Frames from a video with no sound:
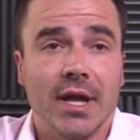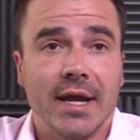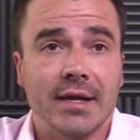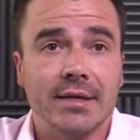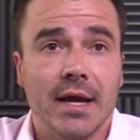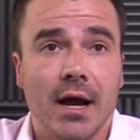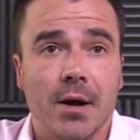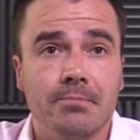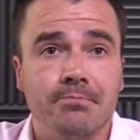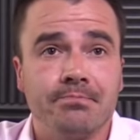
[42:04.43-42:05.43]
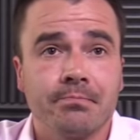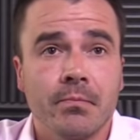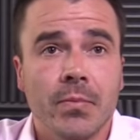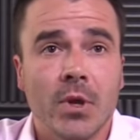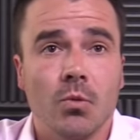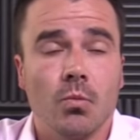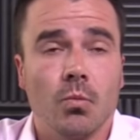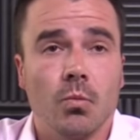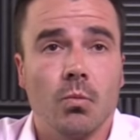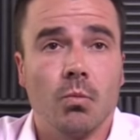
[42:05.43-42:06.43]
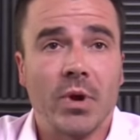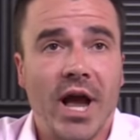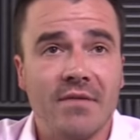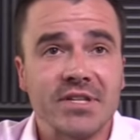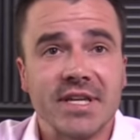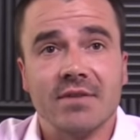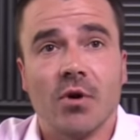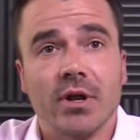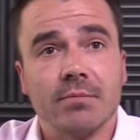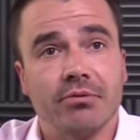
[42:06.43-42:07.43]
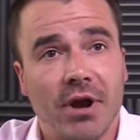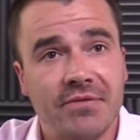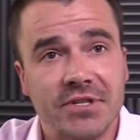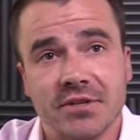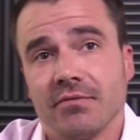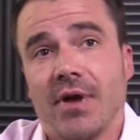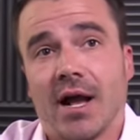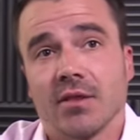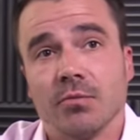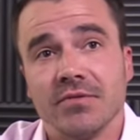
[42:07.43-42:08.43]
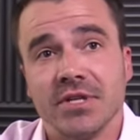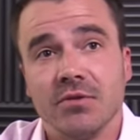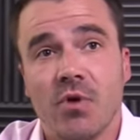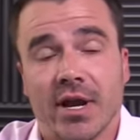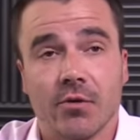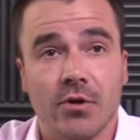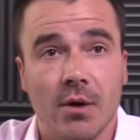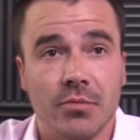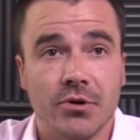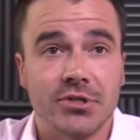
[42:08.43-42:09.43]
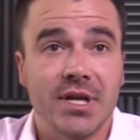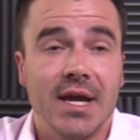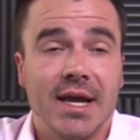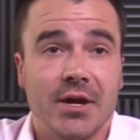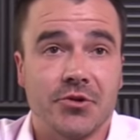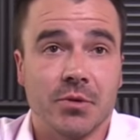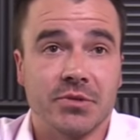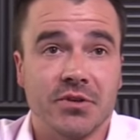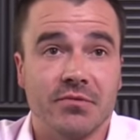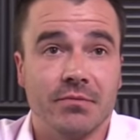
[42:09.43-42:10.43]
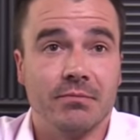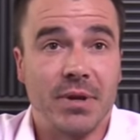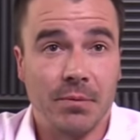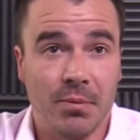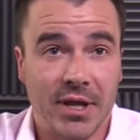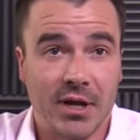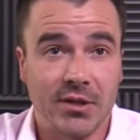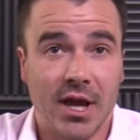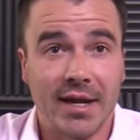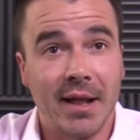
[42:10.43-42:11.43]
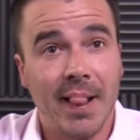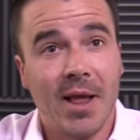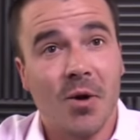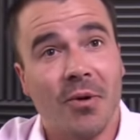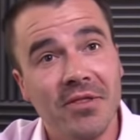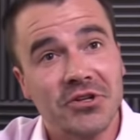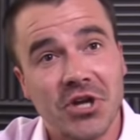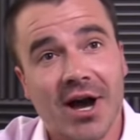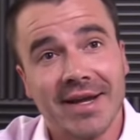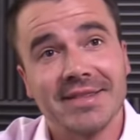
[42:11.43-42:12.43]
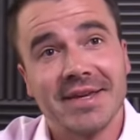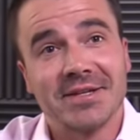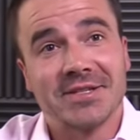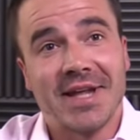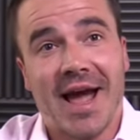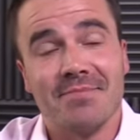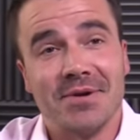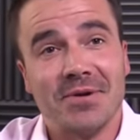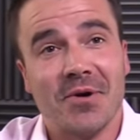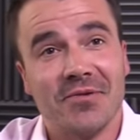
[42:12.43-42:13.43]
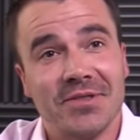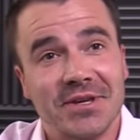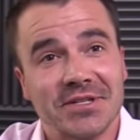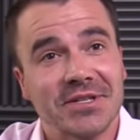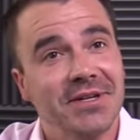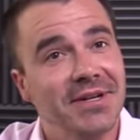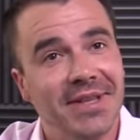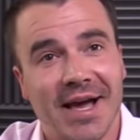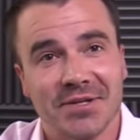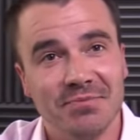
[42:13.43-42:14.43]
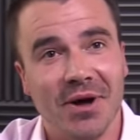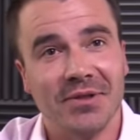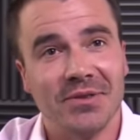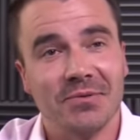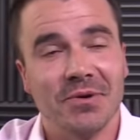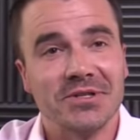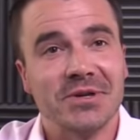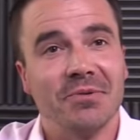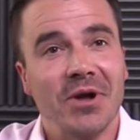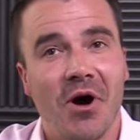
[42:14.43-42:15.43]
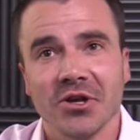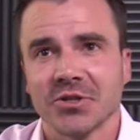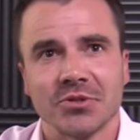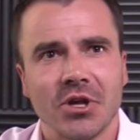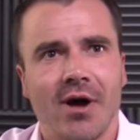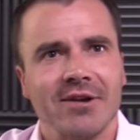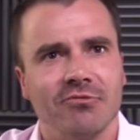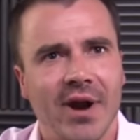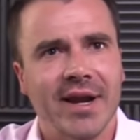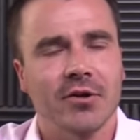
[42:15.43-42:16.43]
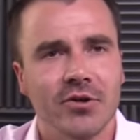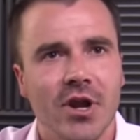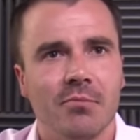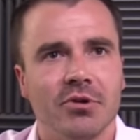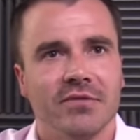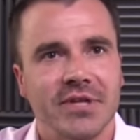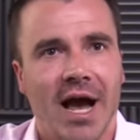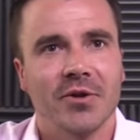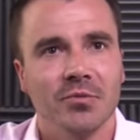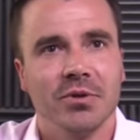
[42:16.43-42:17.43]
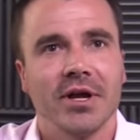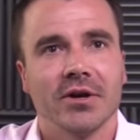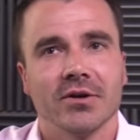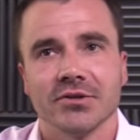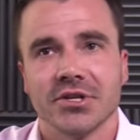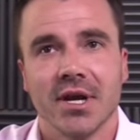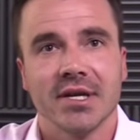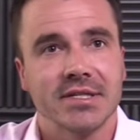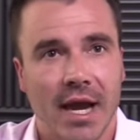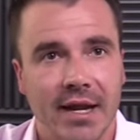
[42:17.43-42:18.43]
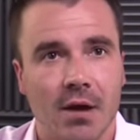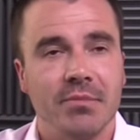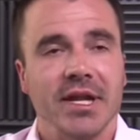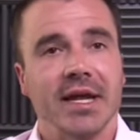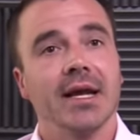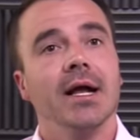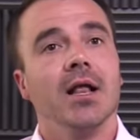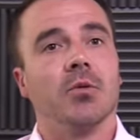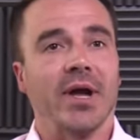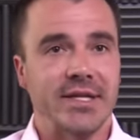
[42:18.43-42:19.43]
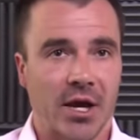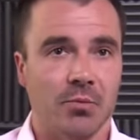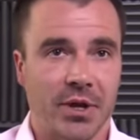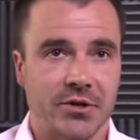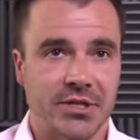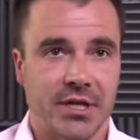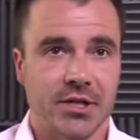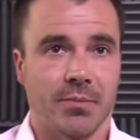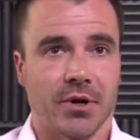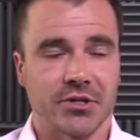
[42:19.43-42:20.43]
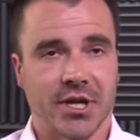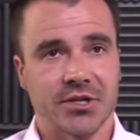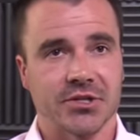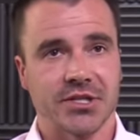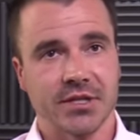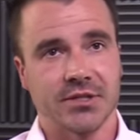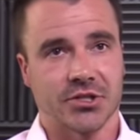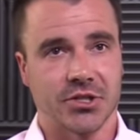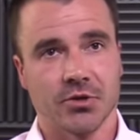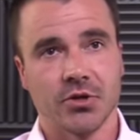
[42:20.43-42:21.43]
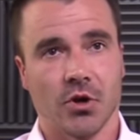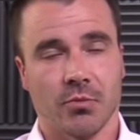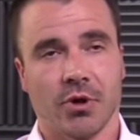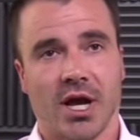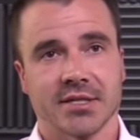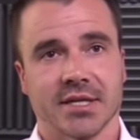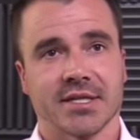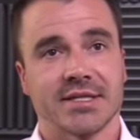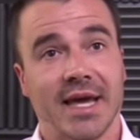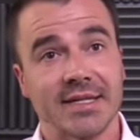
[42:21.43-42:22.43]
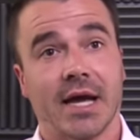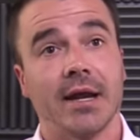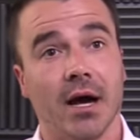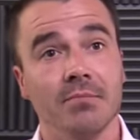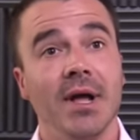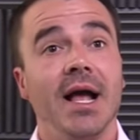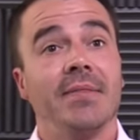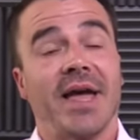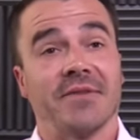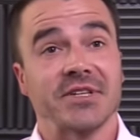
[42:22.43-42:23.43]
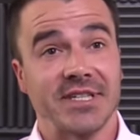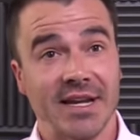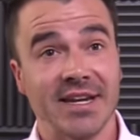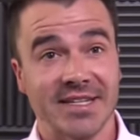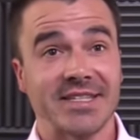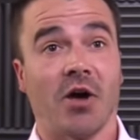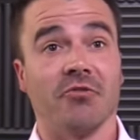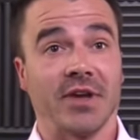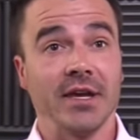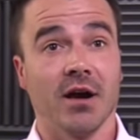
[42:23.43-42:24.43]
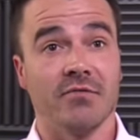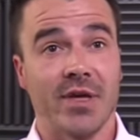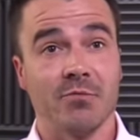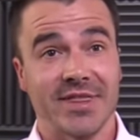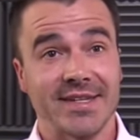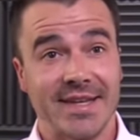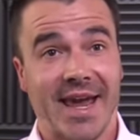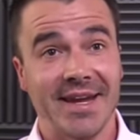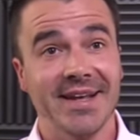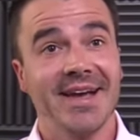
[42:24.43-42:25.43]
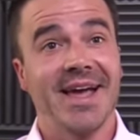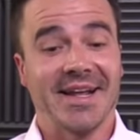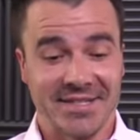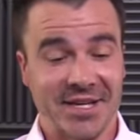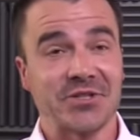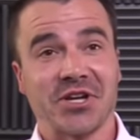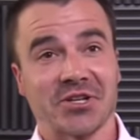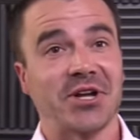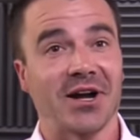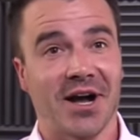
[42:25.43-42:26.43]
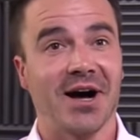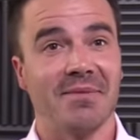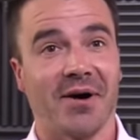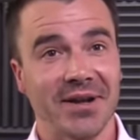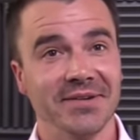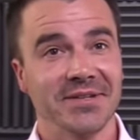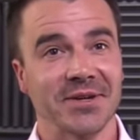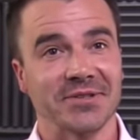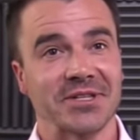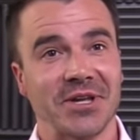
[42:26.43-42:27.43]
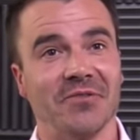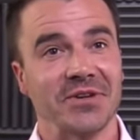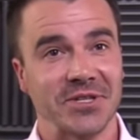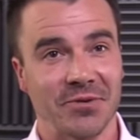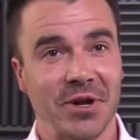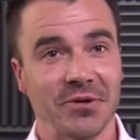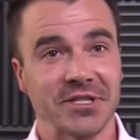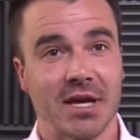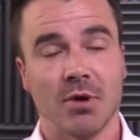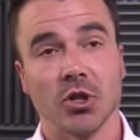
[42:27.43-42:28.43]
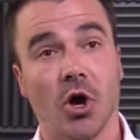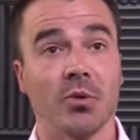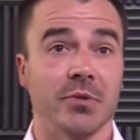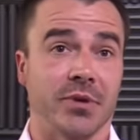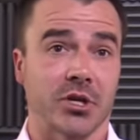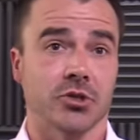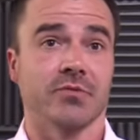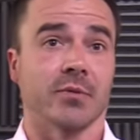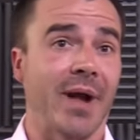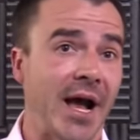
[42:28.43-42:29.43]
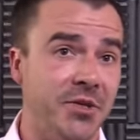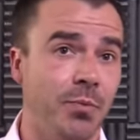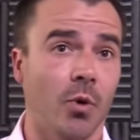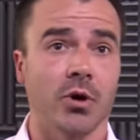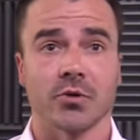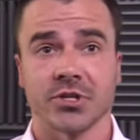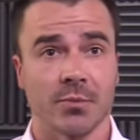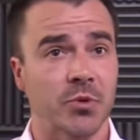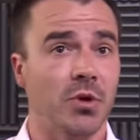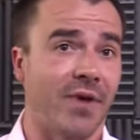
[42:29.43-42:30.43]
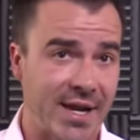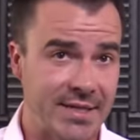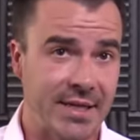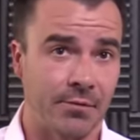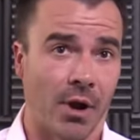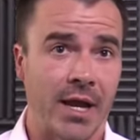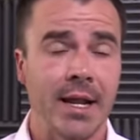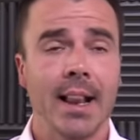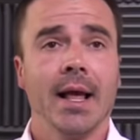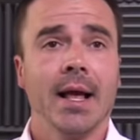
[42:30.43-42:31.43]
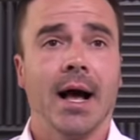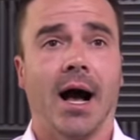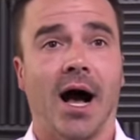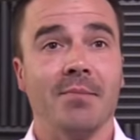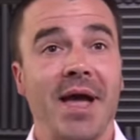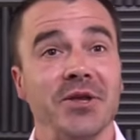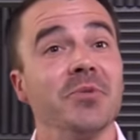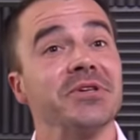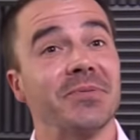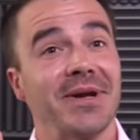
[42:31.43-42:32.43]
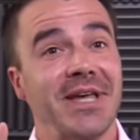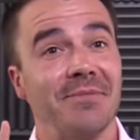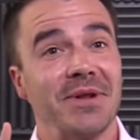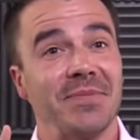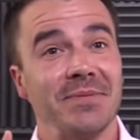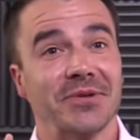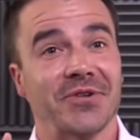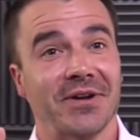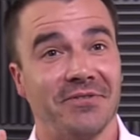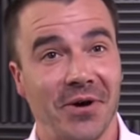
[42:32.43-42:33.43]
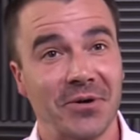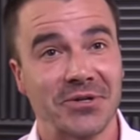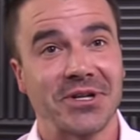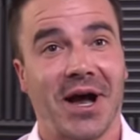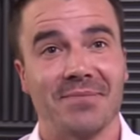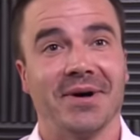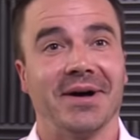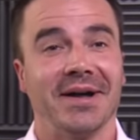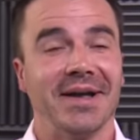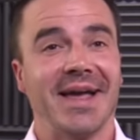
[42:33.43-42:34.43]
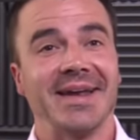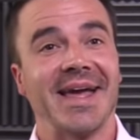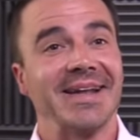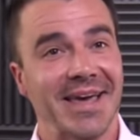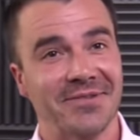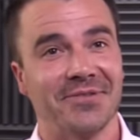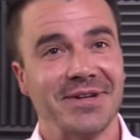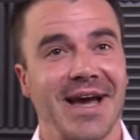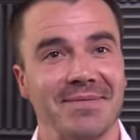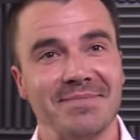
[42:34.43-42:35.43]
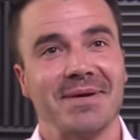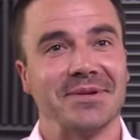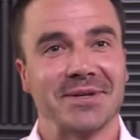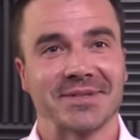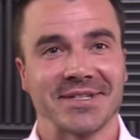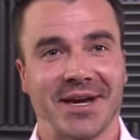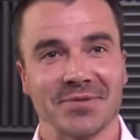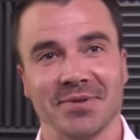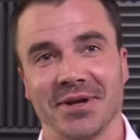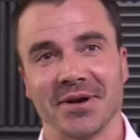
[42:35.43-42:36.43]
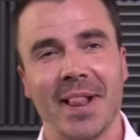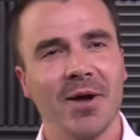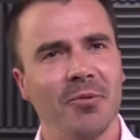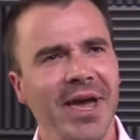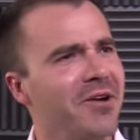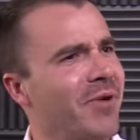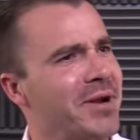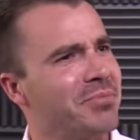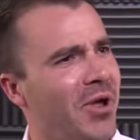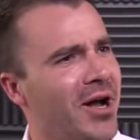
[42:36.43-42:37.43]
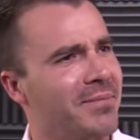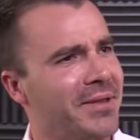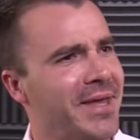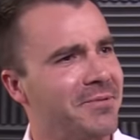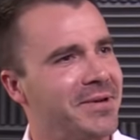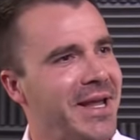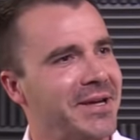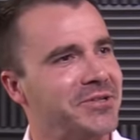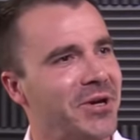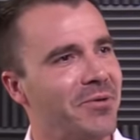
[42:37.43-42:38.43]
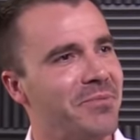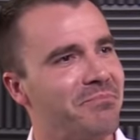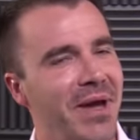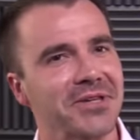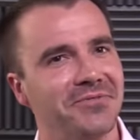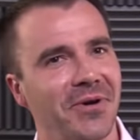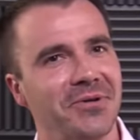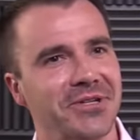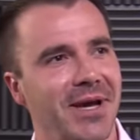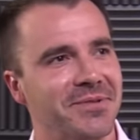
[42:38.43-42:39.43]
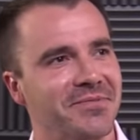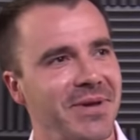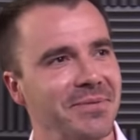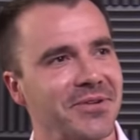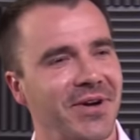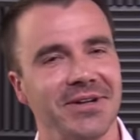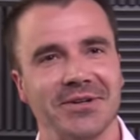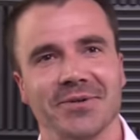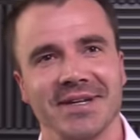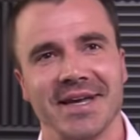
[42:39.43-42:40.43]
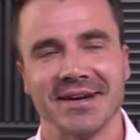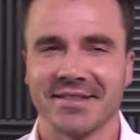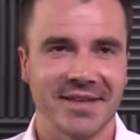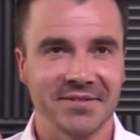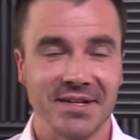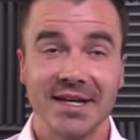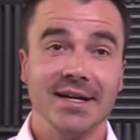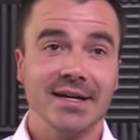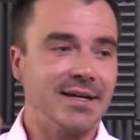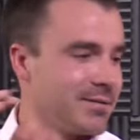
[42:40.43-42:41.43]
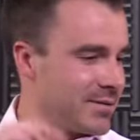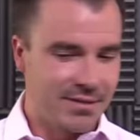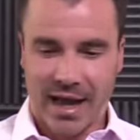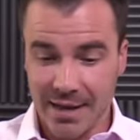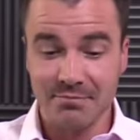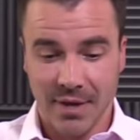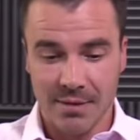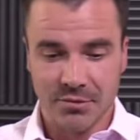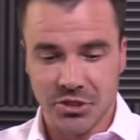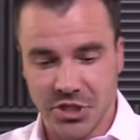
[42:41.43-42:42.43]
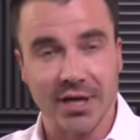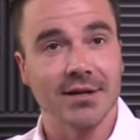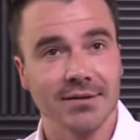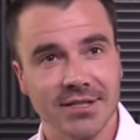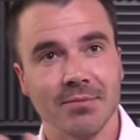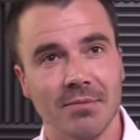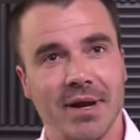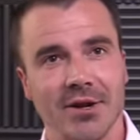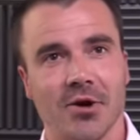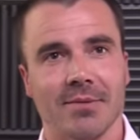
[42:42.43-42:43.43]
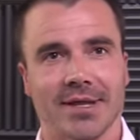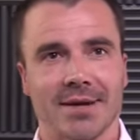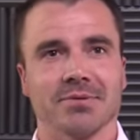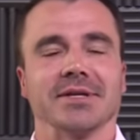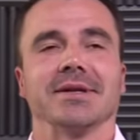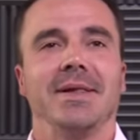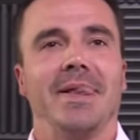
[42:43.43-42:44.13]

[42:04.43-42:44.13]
And um, we obviously have already prefaced the fact that we've seen record numbers in terms of people playing online. One of the shocking things that happened over this last month was that we also saw a record number of title players sign up. Meaning, the way a title player signs up on our site, just to, just so you know the process, is they sign up. They have to send in a selfie of them with a date and says chess.com on it. So it's a selfie, so we know it's them, along with a picture of their passport or some sort of ID, right? Um, and you'd be surprised how many people try to Photoshop uh, and, and get a free diamond membership as a title player. We got to write a blog about that one day and show the best Photoshops of people trying to do identity theft. I'm, I'm legit. Someone make a note about that, please.